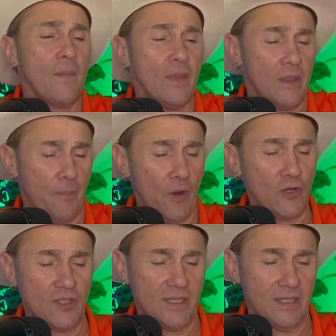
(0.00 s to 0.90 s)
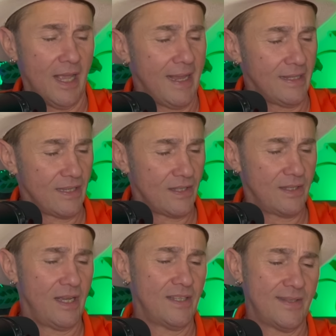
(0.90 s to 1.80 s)
the person like that
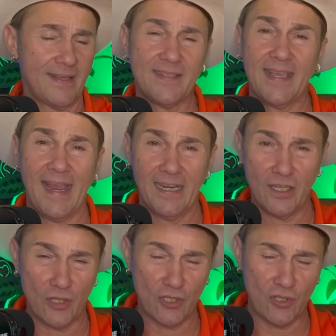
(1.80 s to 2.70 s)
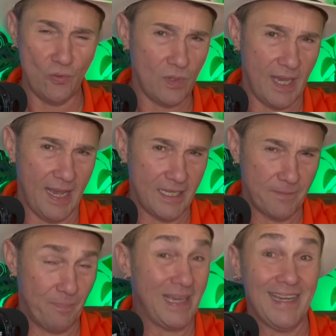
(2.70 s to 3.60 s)
does the scanning of the suitcase
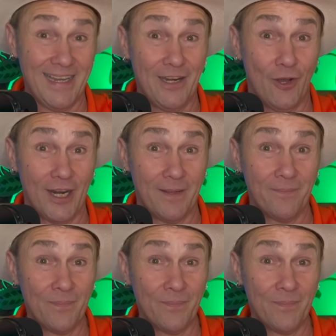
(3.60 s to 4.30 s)
being in on it.